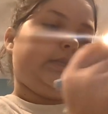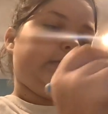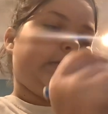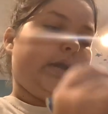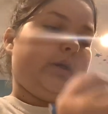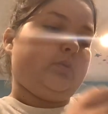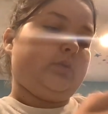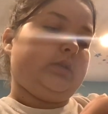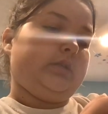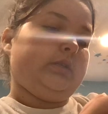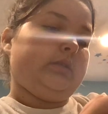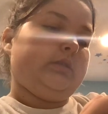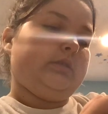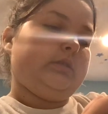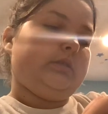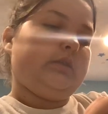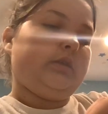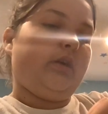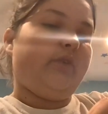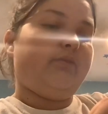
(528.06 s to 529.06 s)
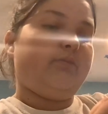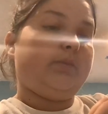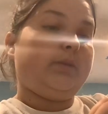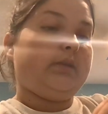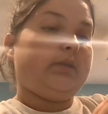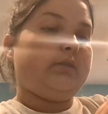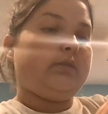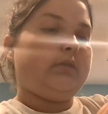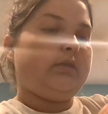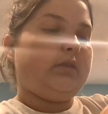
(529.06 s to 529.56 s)
doubt it and stuff
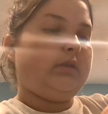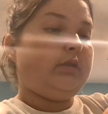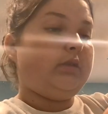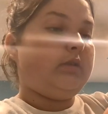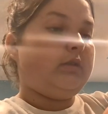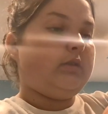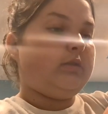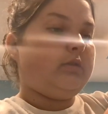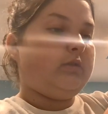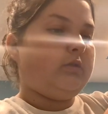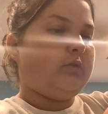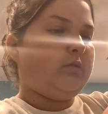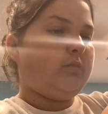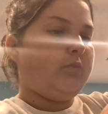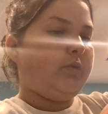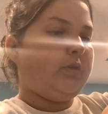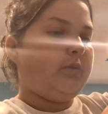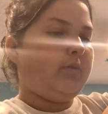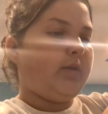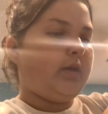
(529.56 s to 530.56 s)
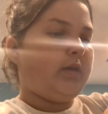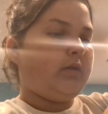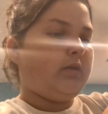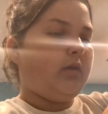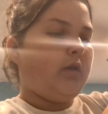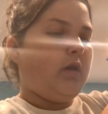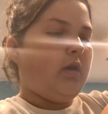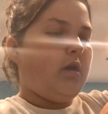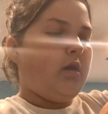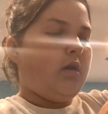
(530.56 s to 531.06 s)
because it does look pretty bad
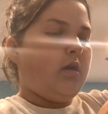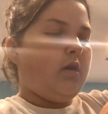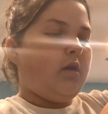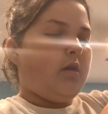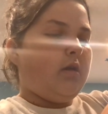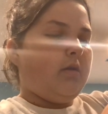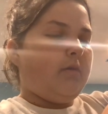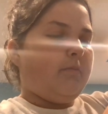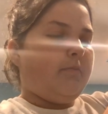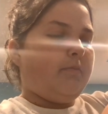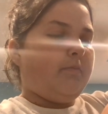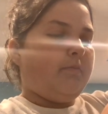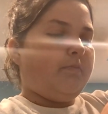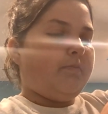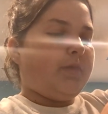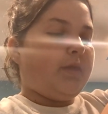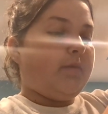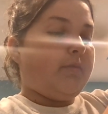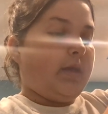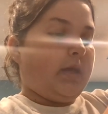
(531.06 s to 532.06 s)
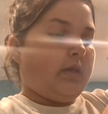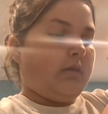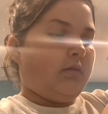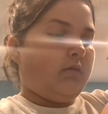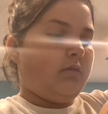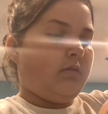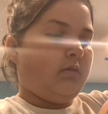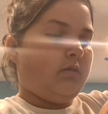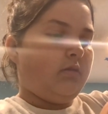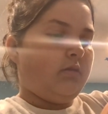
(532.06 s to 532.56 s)
to me.
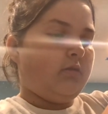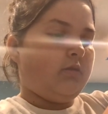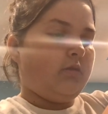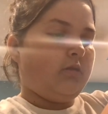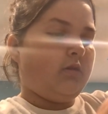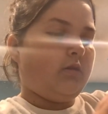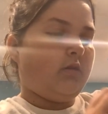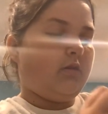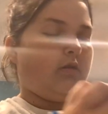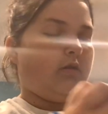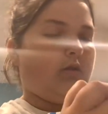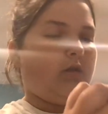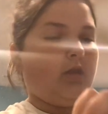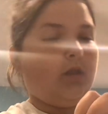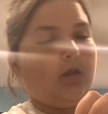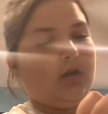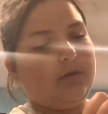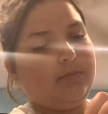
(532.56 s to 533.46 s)
To a lot